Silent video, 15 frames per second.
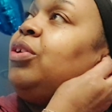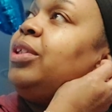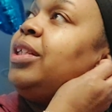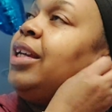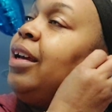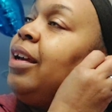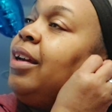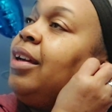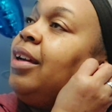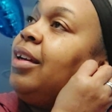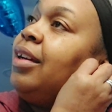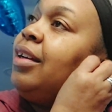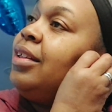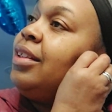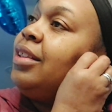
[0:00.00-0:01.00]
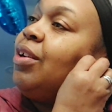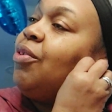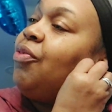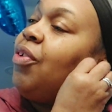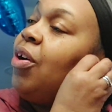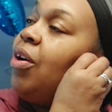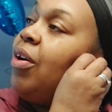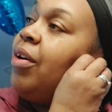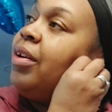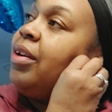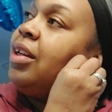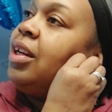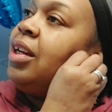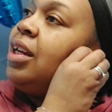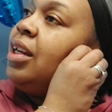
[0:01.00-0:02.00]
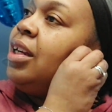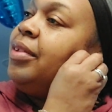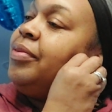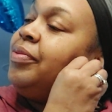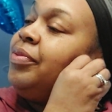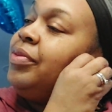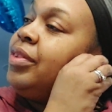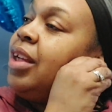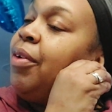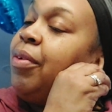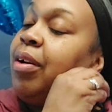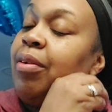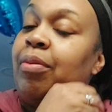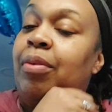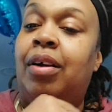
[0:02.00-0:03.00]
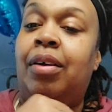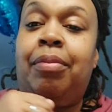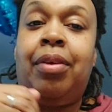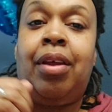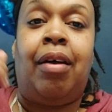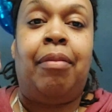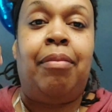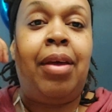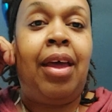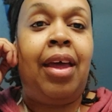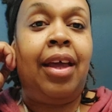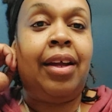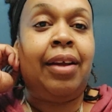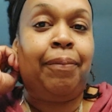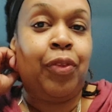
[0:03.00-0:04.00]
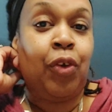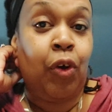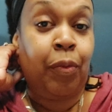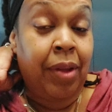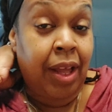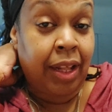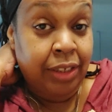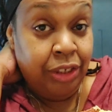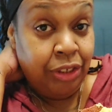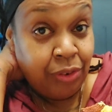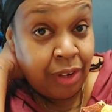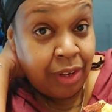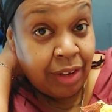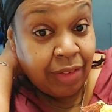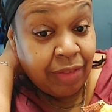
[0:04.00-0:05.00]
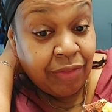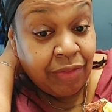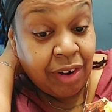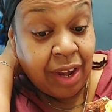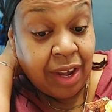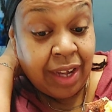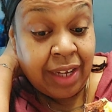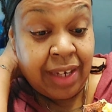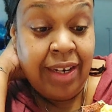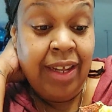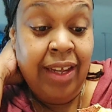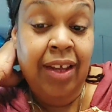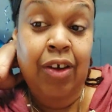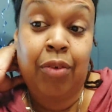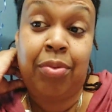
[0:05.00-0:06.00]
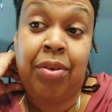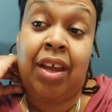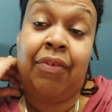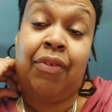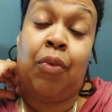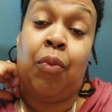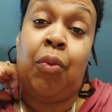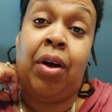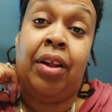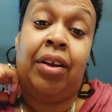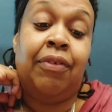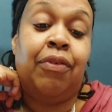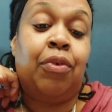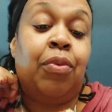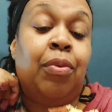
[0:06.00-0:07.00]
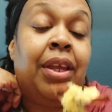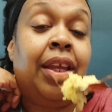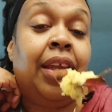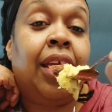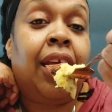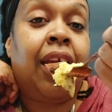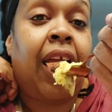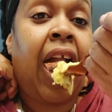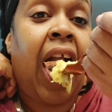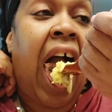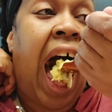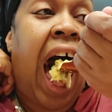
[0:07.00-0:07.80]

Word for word: day so far. I want to welcome y'all back. I hope y'all enjoy your Friday. I hope you have a wonderful weekend.